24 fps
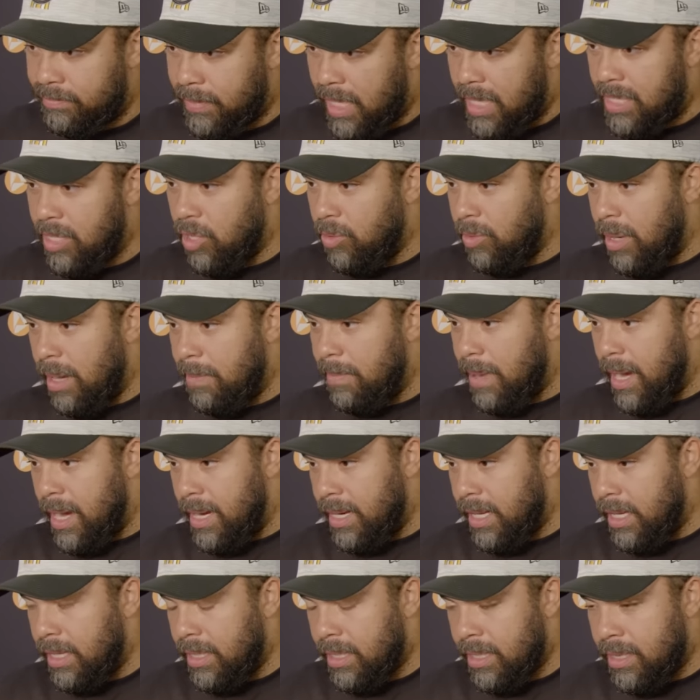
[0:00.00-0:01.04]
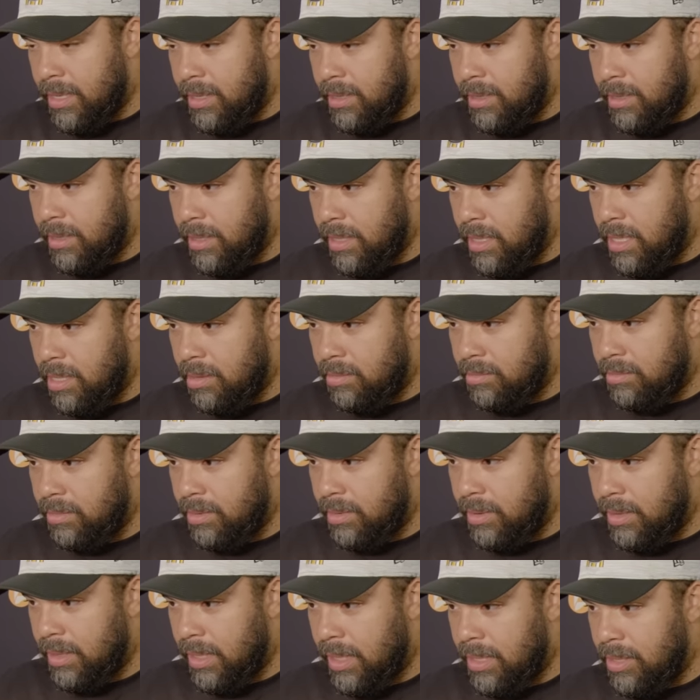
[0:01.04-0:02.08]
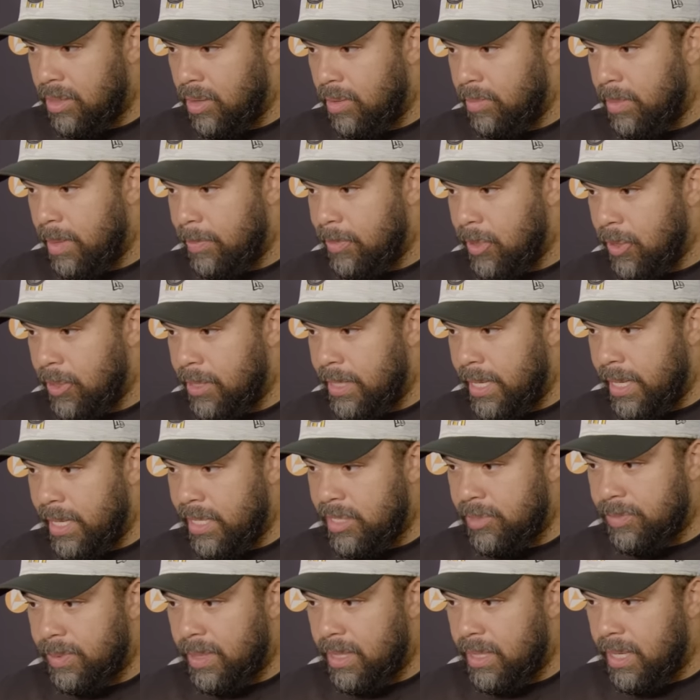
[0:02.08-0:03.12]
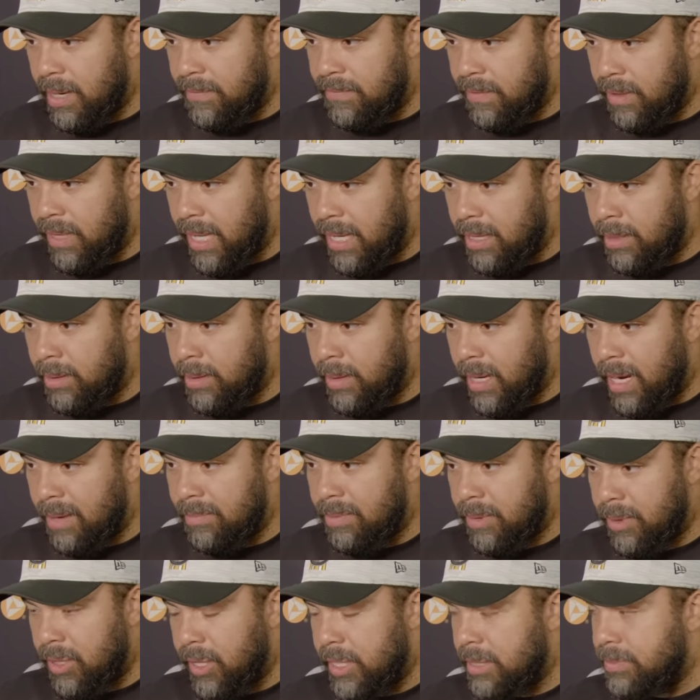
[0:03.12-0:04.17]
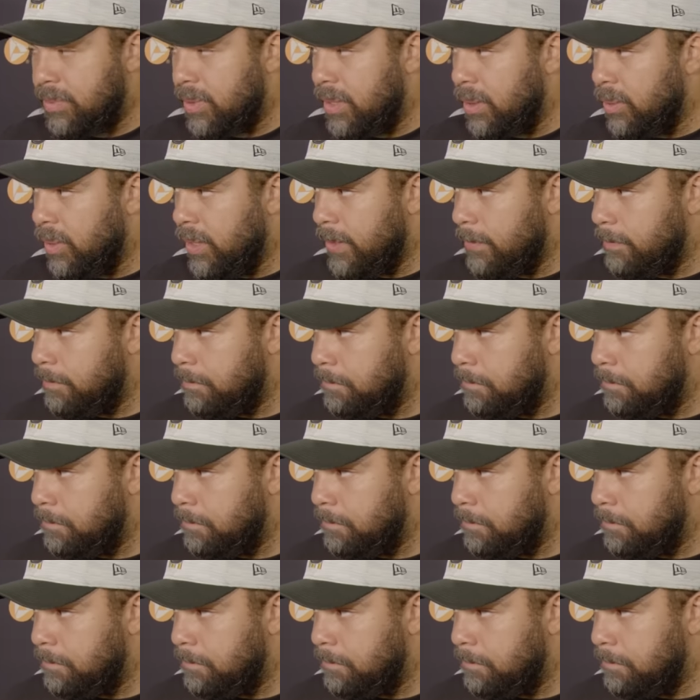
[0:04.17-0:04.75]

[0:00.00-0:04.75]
I know my body, and I know I'm up there in age, but I feel like I progressed pretty well.